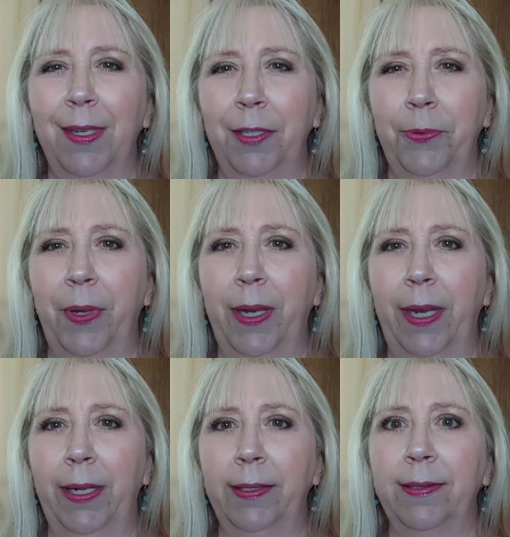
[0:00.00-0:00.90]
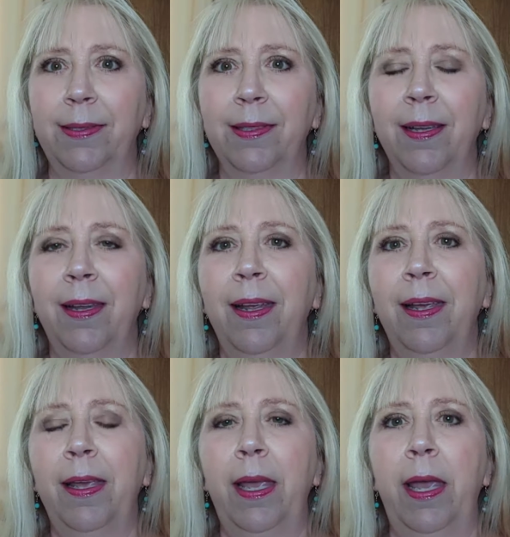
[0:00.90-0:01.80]
is what it is.
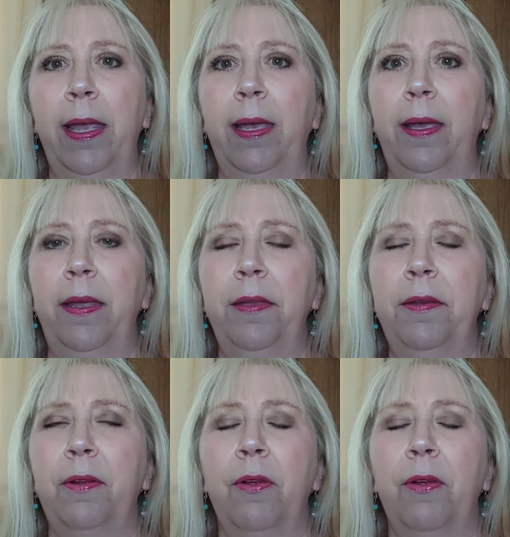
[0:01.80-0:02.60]
And